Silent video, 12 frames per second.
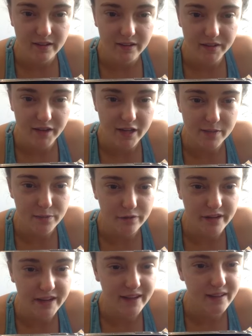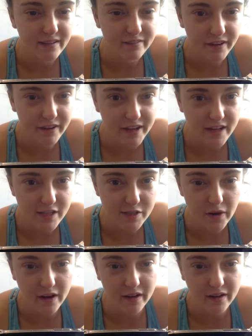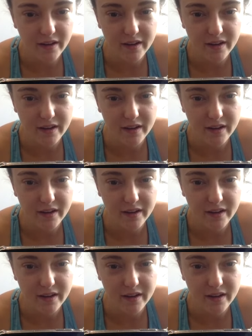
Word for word: Nice, Maria. Very nice work.